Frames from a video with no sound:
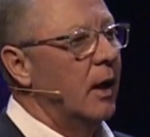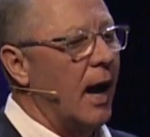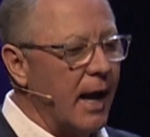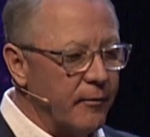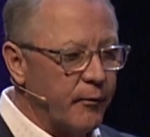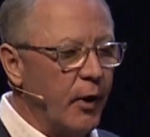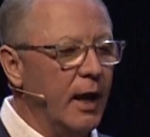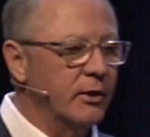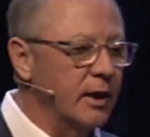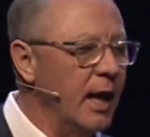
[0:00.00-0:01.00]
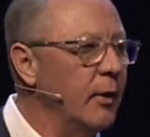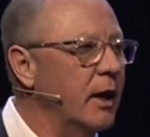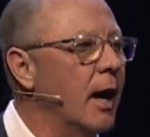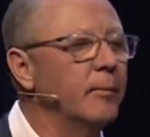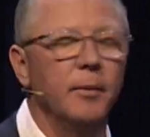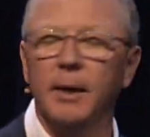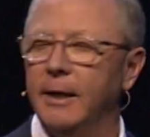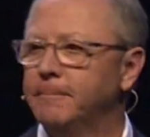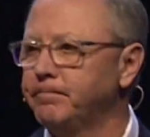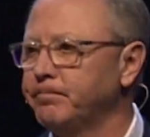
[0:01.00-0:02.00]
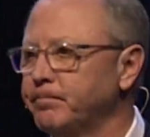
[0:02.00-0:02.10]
I'd have friends and they would come to me